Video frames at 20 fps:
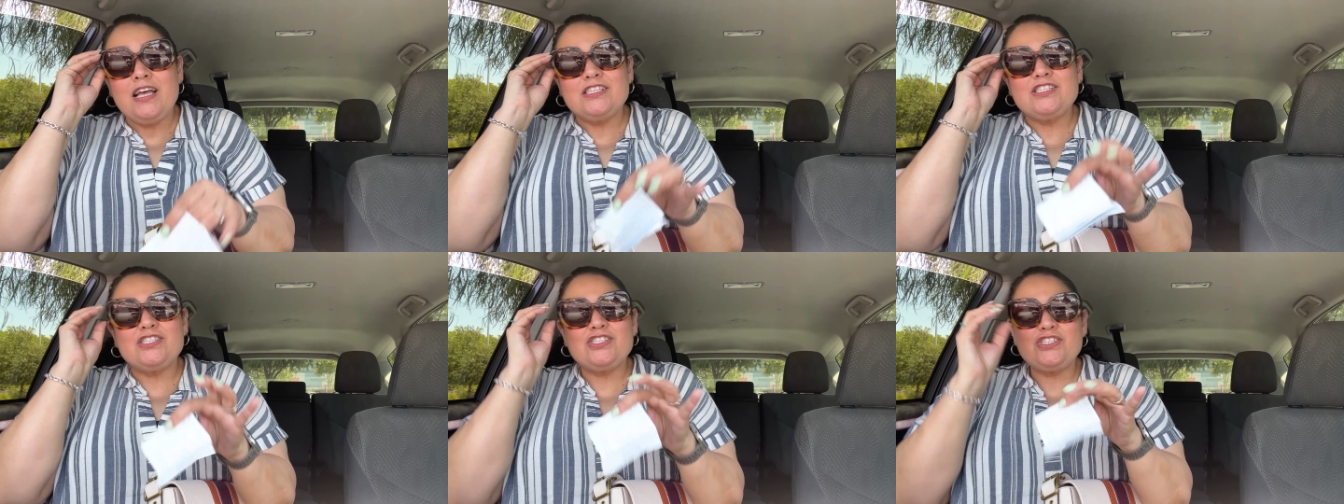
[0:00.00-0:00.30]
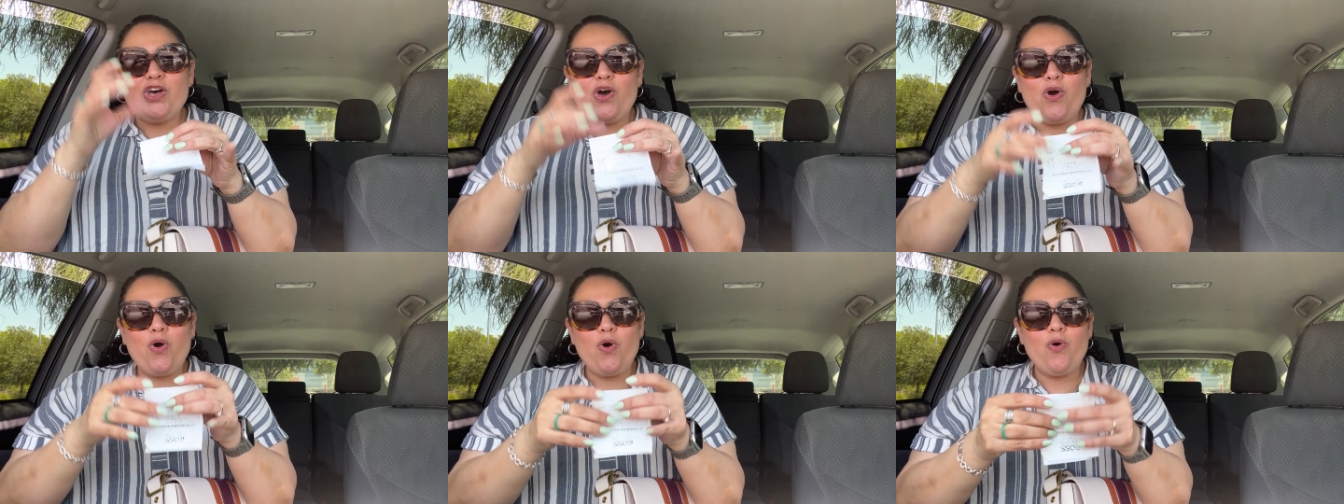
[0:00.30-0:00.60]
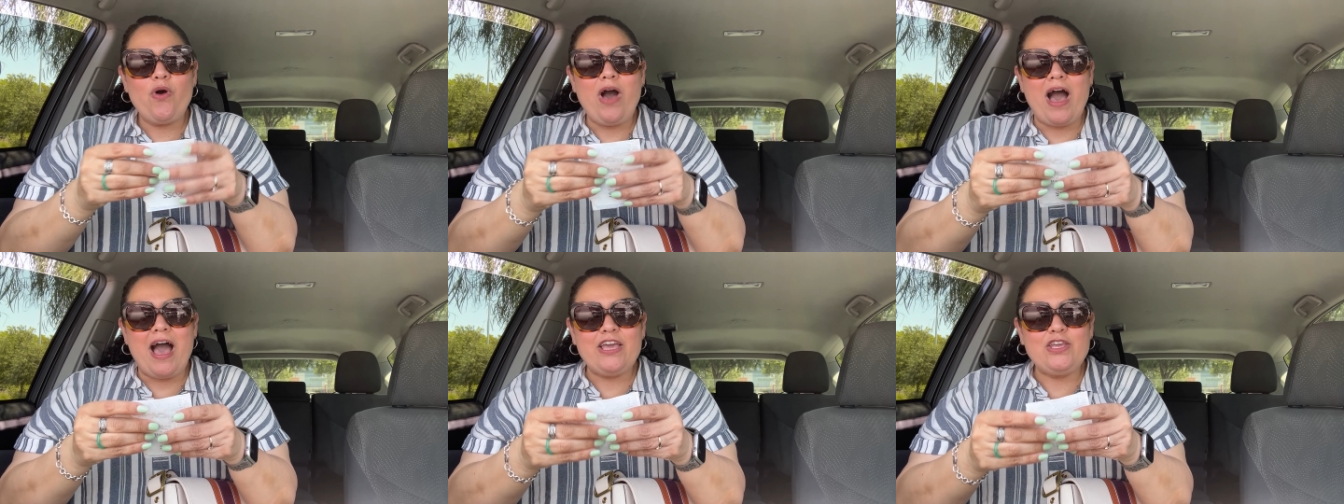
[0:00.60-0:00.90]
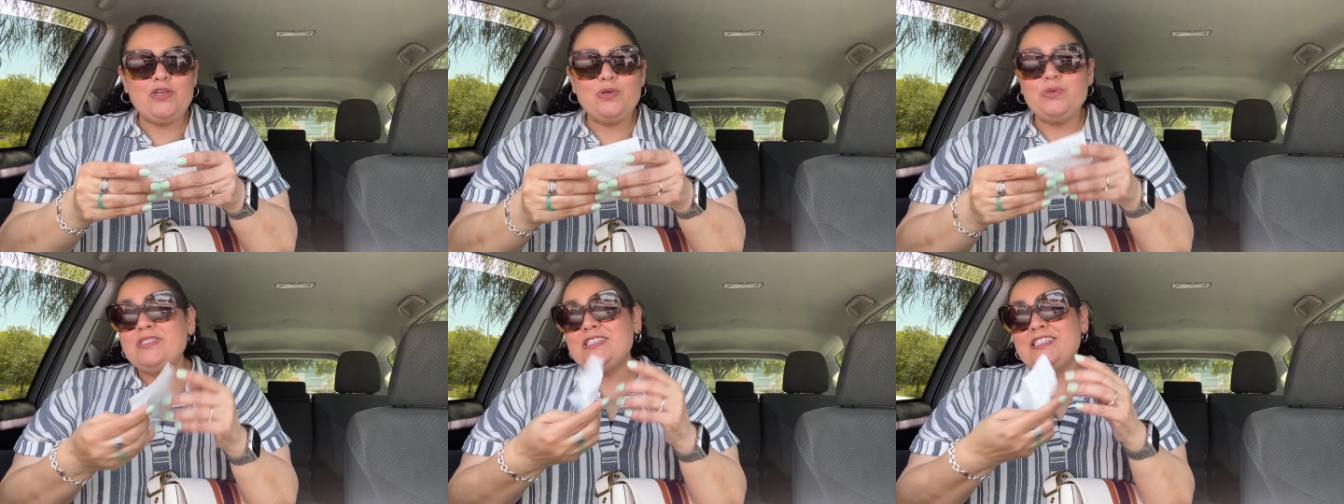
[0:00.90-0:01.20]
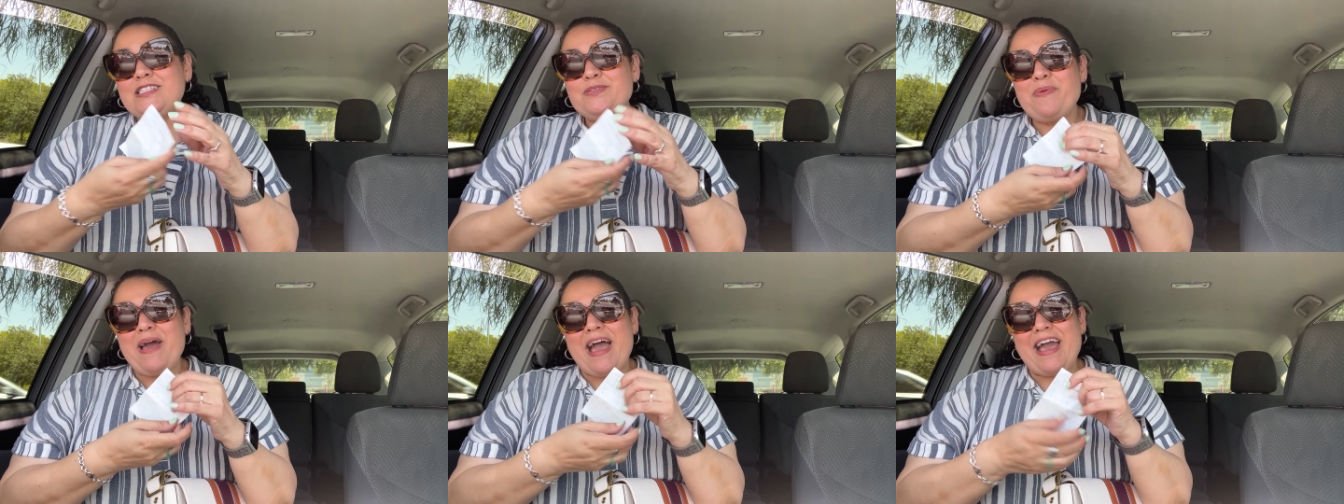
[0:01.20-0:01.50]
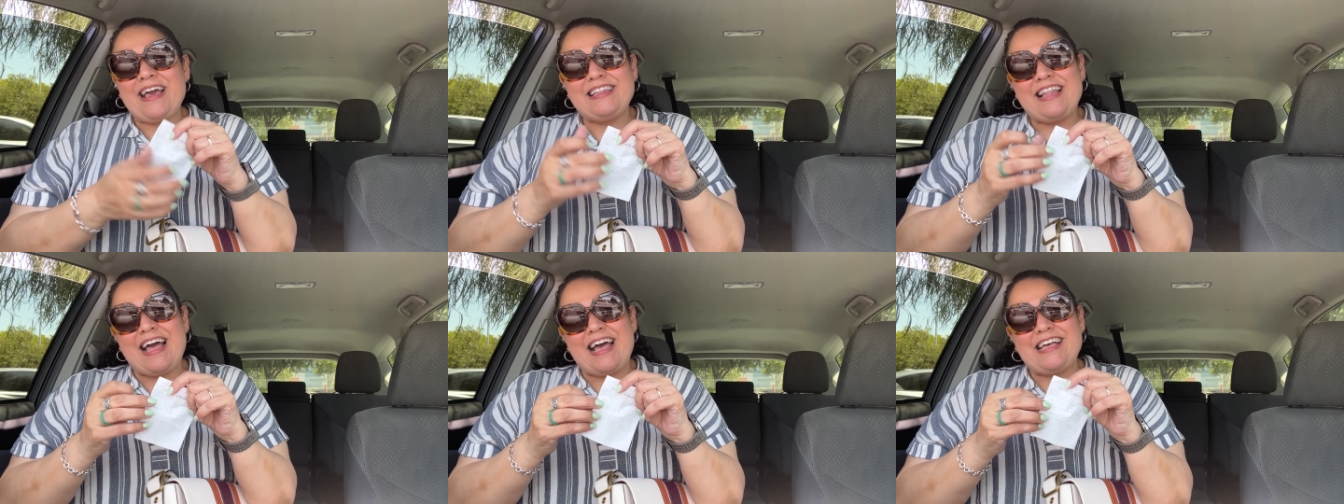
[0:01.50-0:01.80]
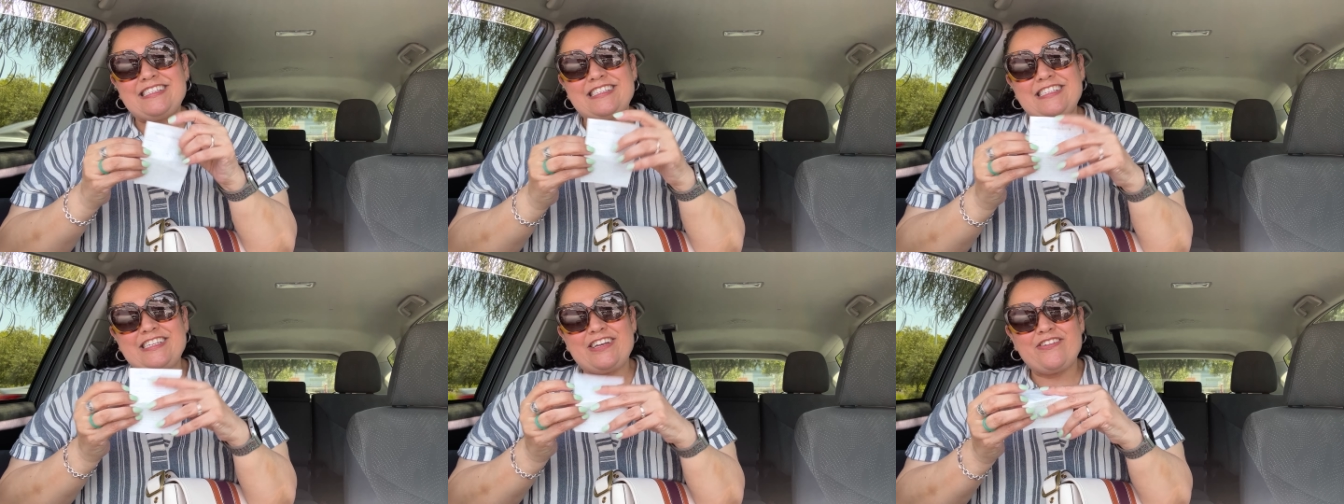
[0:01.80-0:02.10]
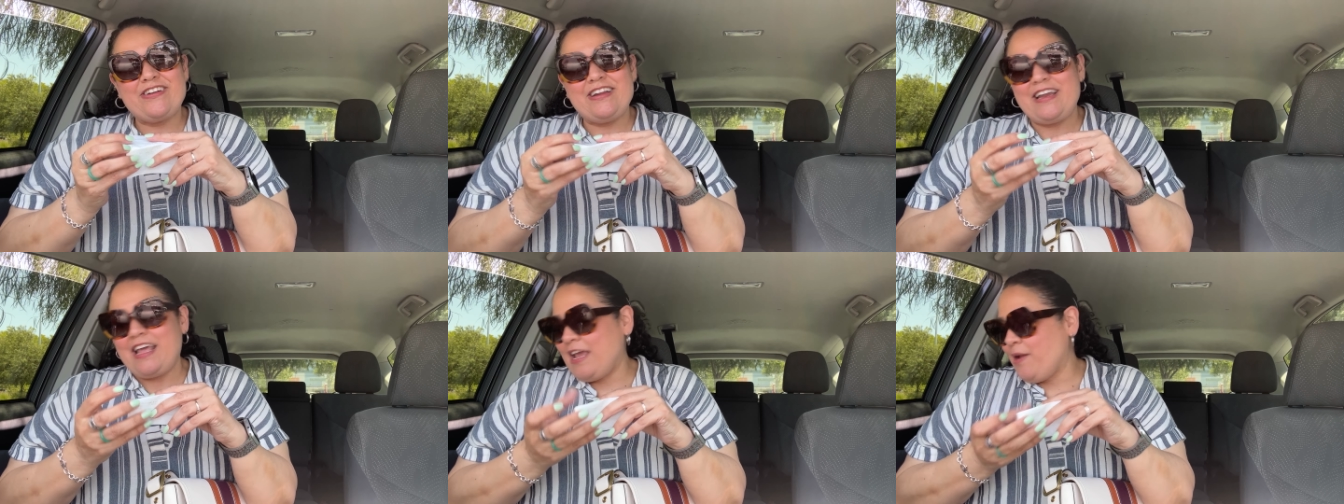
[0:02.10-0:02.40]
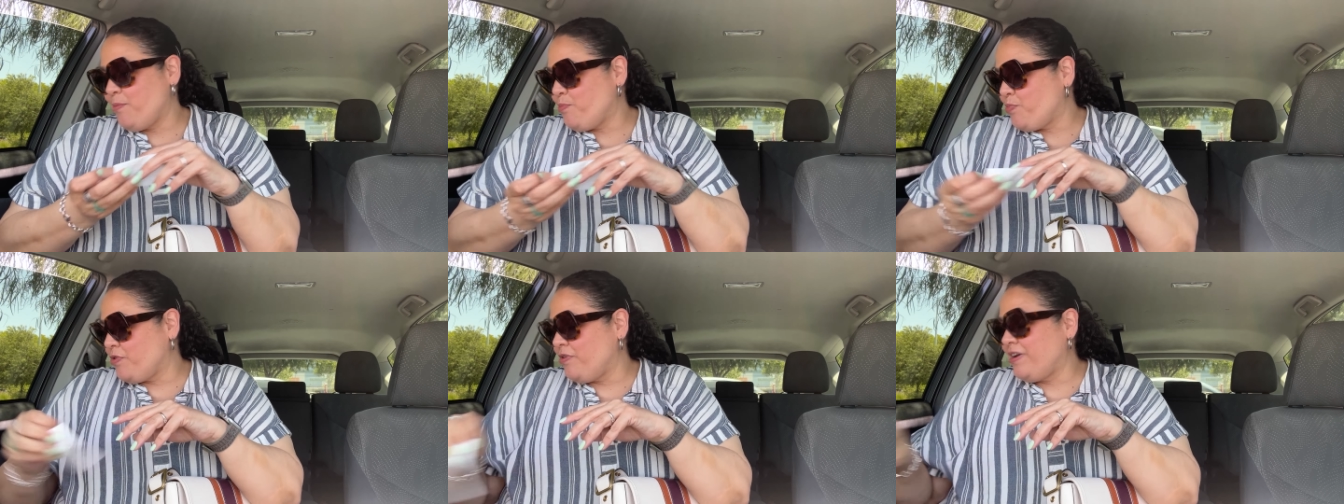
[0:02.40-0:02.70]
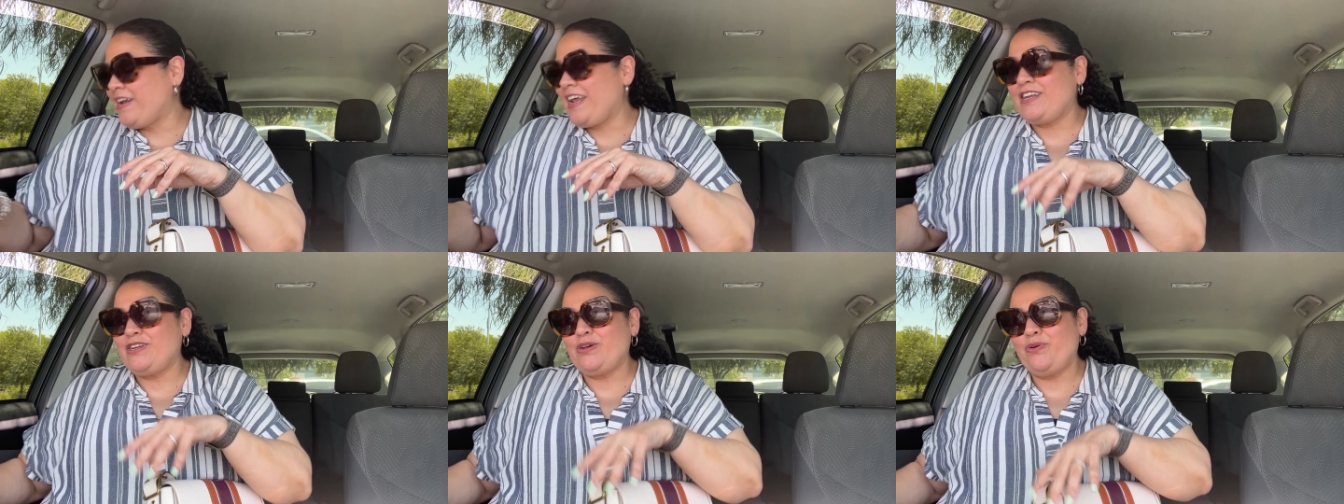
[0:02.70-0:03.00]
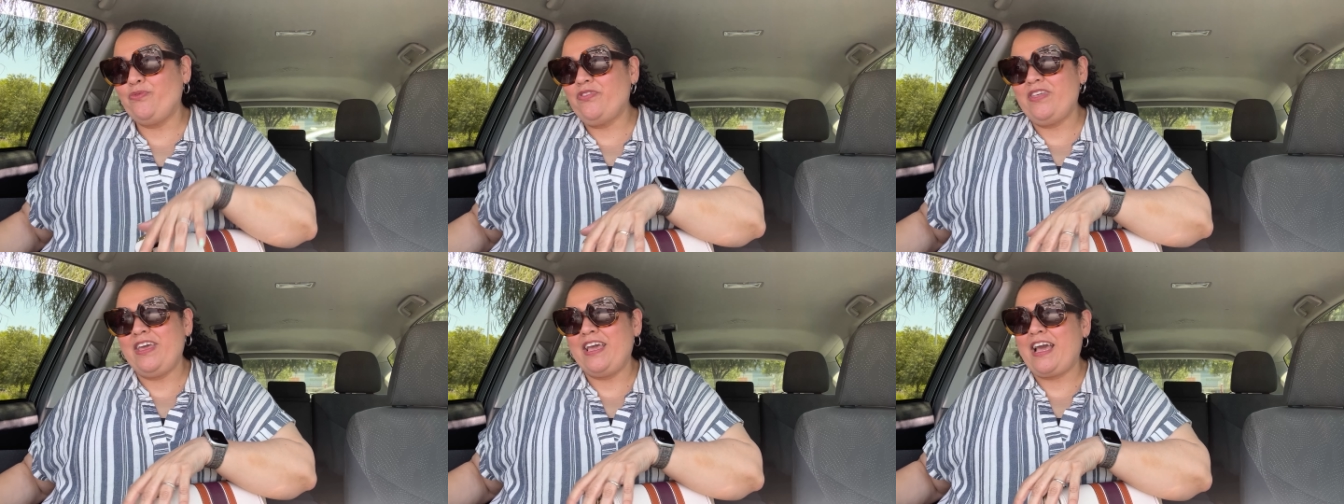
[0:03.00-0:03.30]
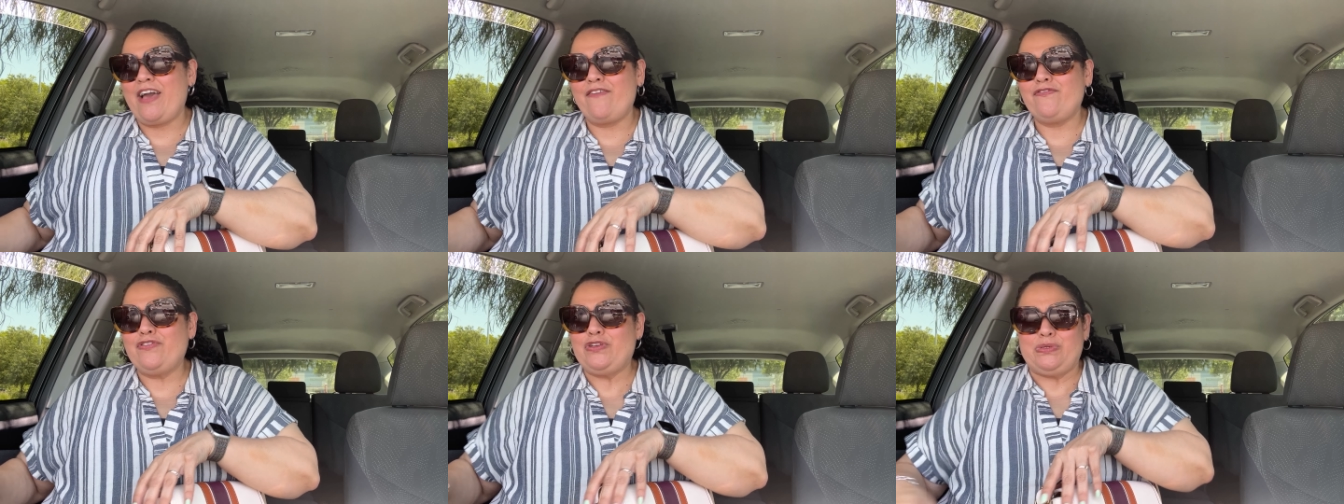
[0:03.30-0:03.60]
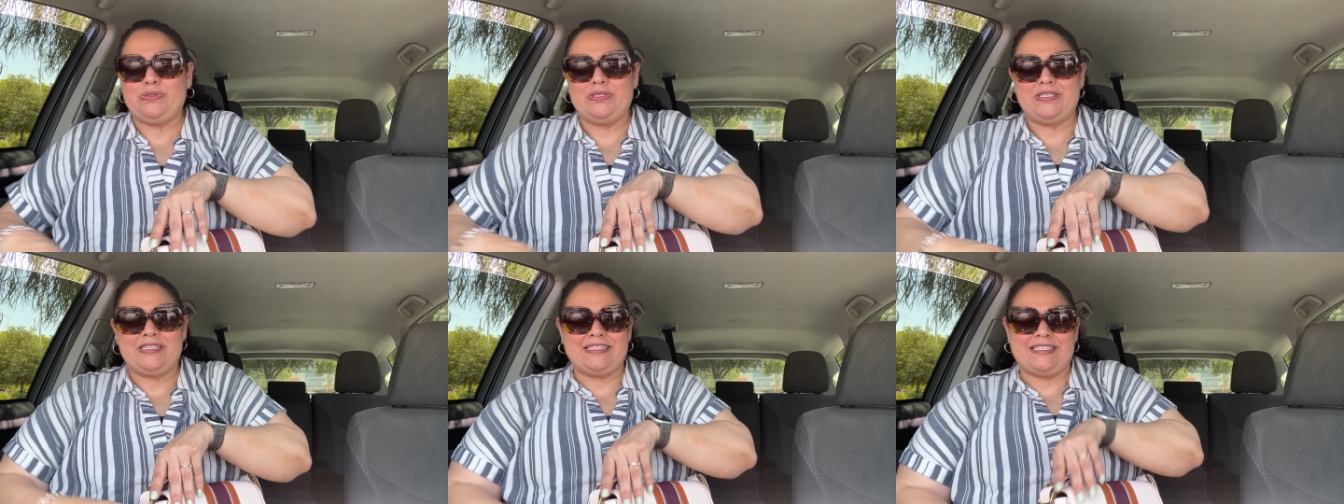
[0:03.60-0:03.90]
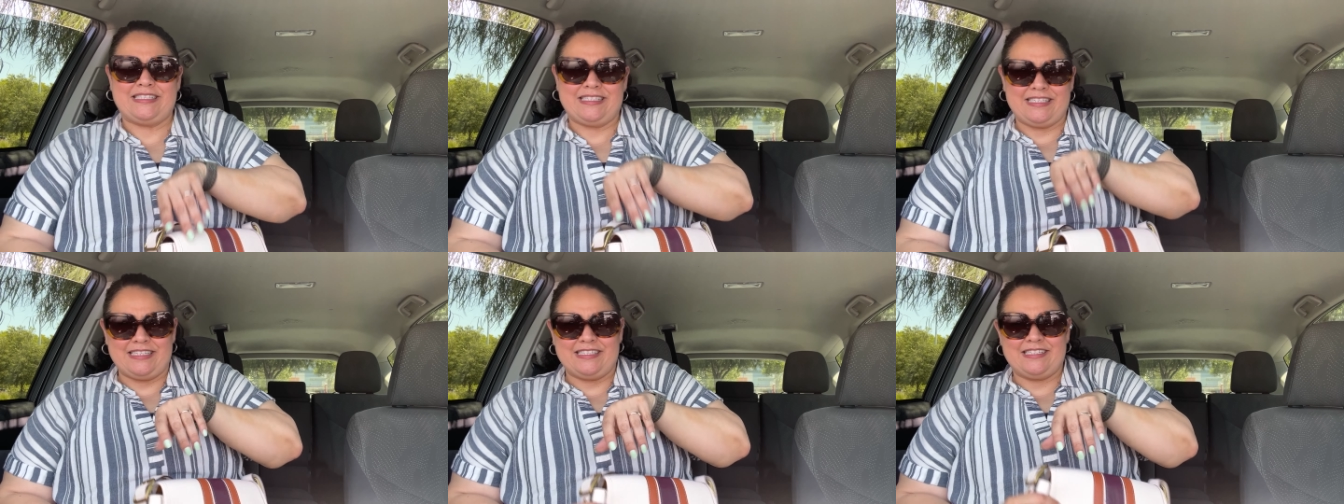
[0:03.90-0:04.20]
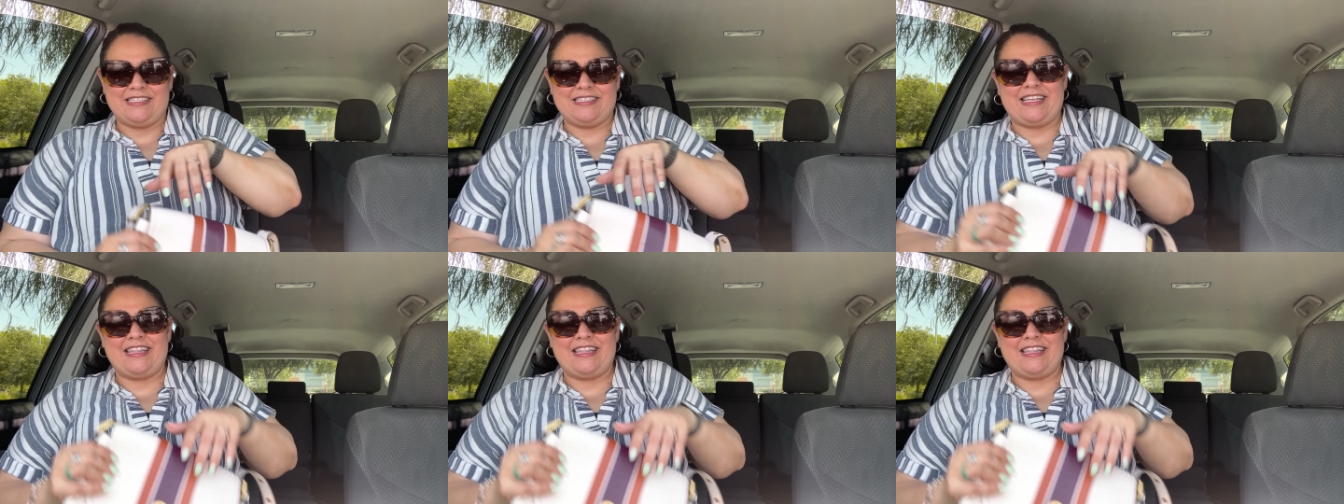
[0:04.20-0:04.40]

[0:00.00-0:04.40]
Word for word: So I used this bag last year in April and I don't think I've used it since.